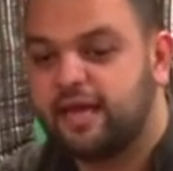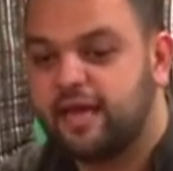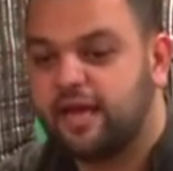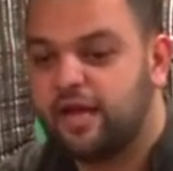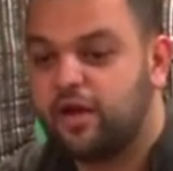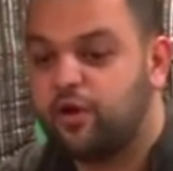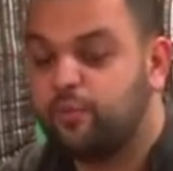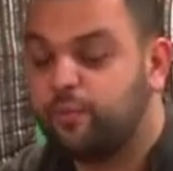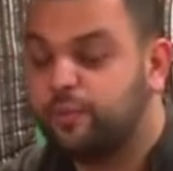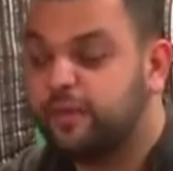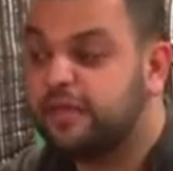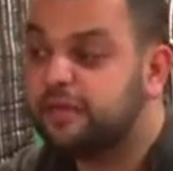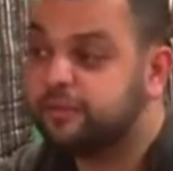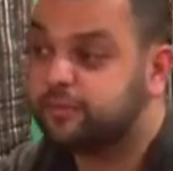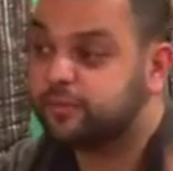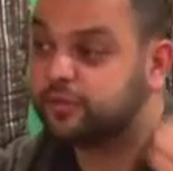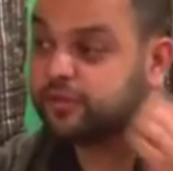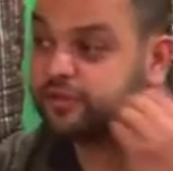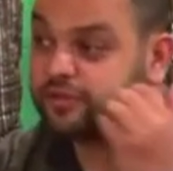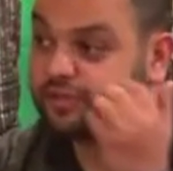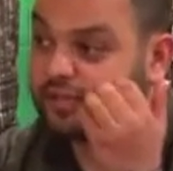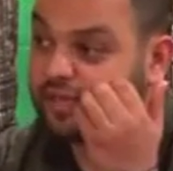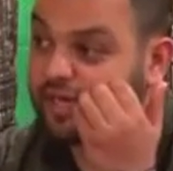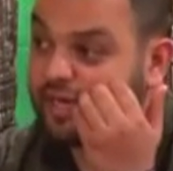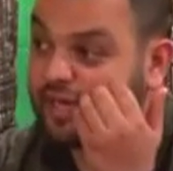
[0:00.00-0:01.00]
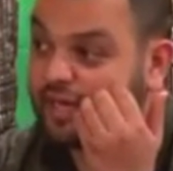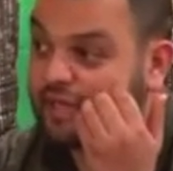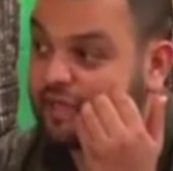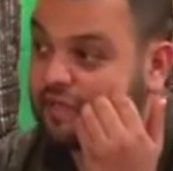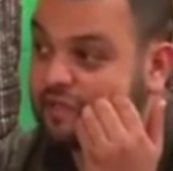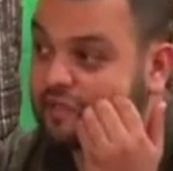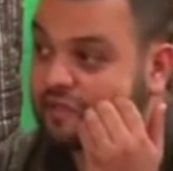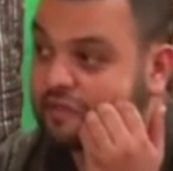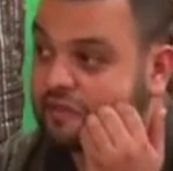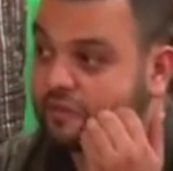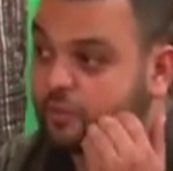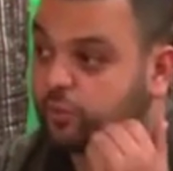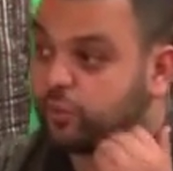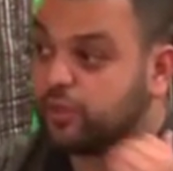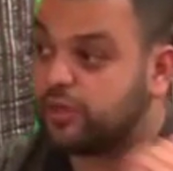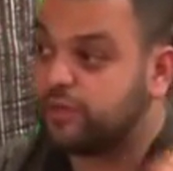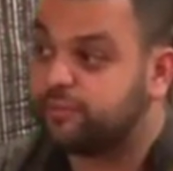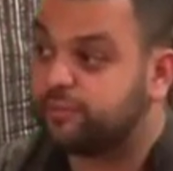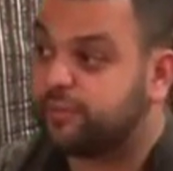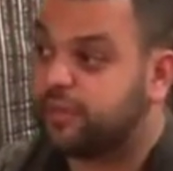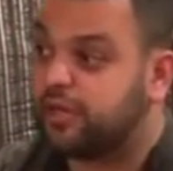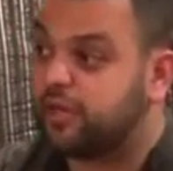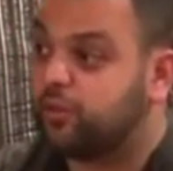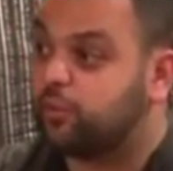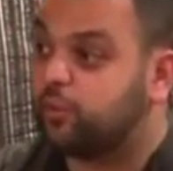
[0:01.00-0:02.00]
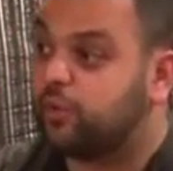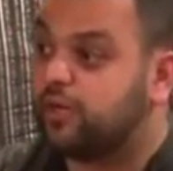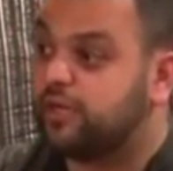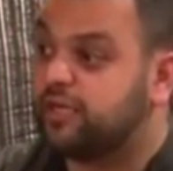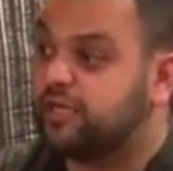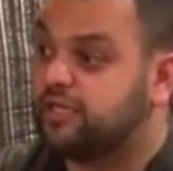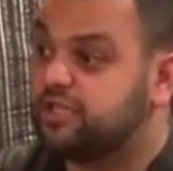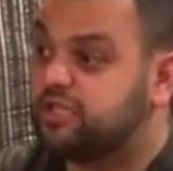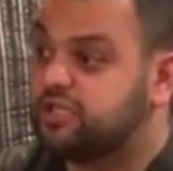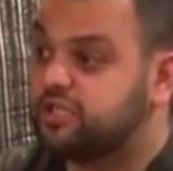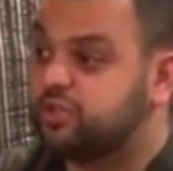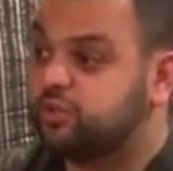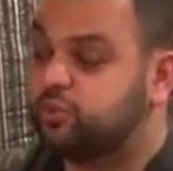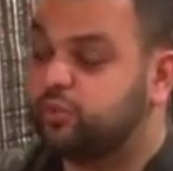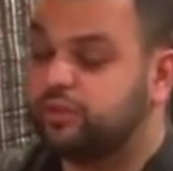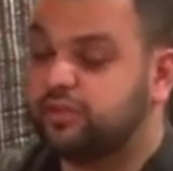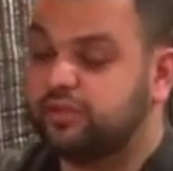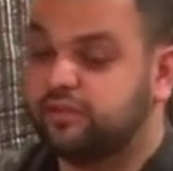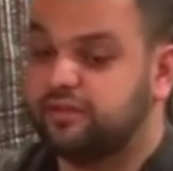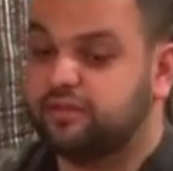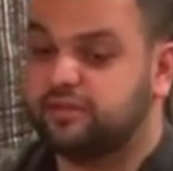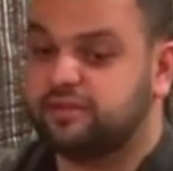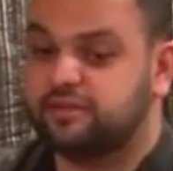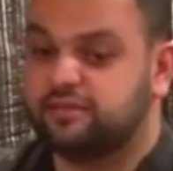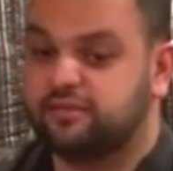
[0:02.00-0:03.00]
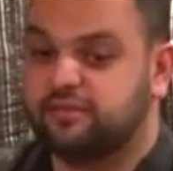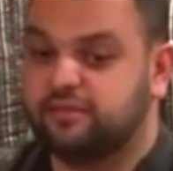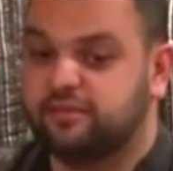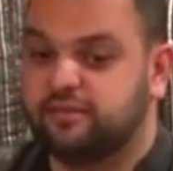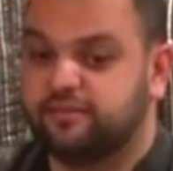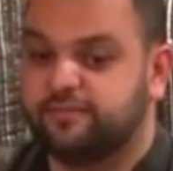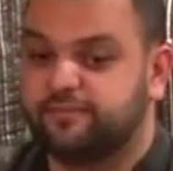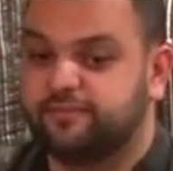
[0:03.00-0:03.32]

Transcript: how people died one by one, and she witnessed it.